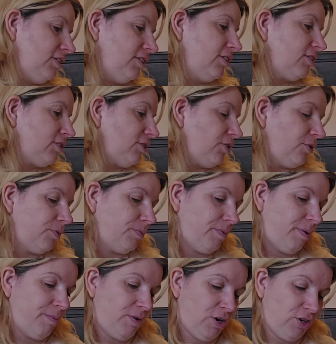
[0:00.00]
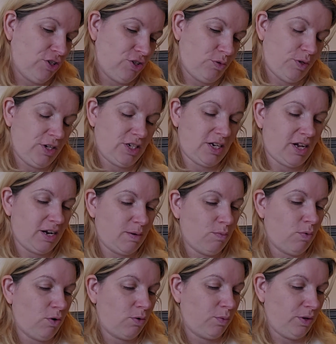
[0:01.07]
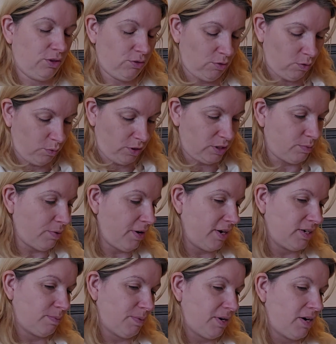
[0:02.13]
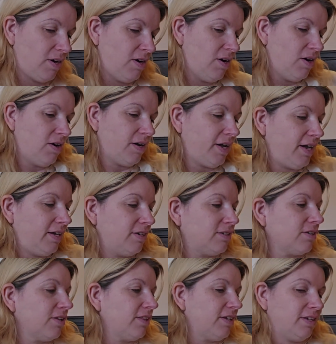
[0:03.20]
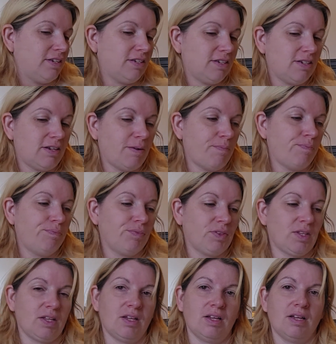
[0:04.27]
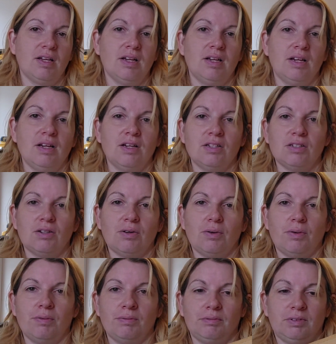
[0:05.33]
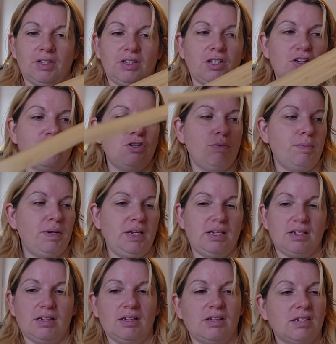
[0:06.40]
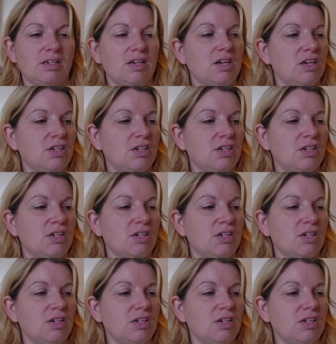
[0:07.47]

So I'm not sure which cutting board went through at which price, but okay, so this, so got the 2 pieces.